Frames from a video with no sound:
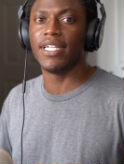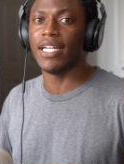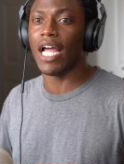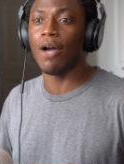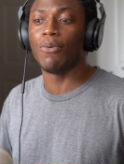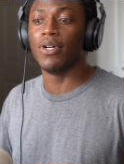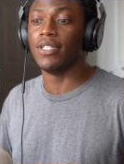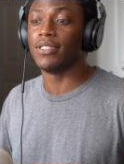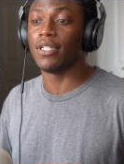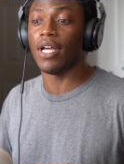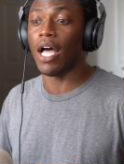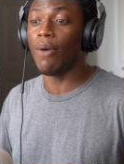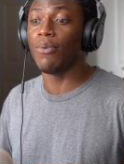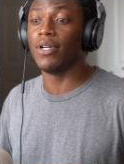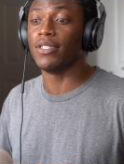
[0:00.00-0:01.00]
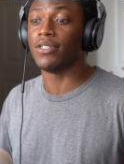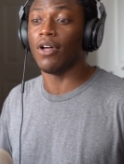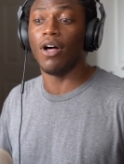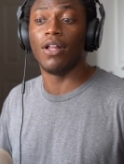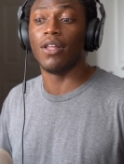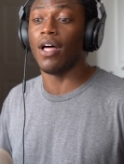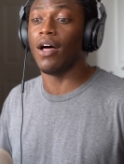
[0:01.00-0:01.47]
and I was
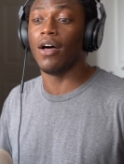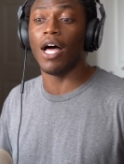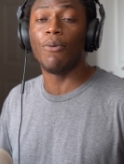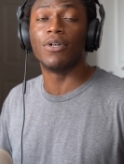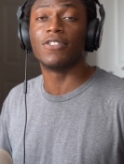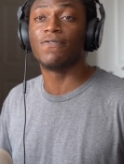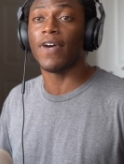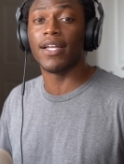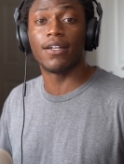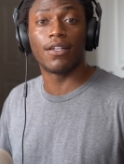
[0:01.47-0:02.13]
fighting